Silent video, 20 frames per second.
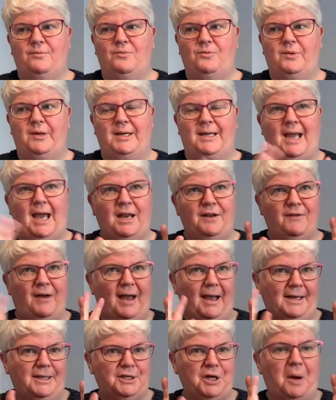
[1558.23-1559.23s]
we kind of
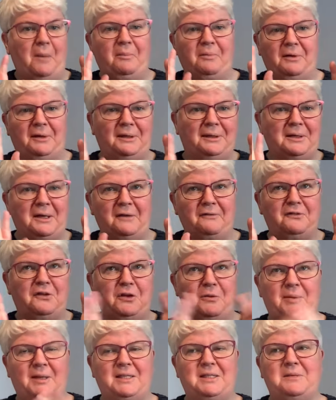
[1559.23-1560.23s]
eyed up a
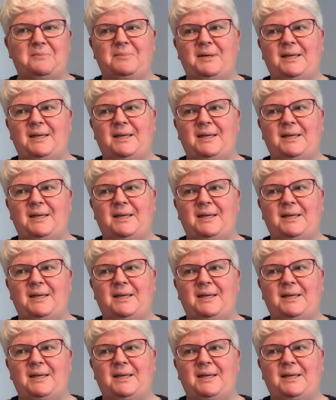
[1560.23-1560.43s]
few bits and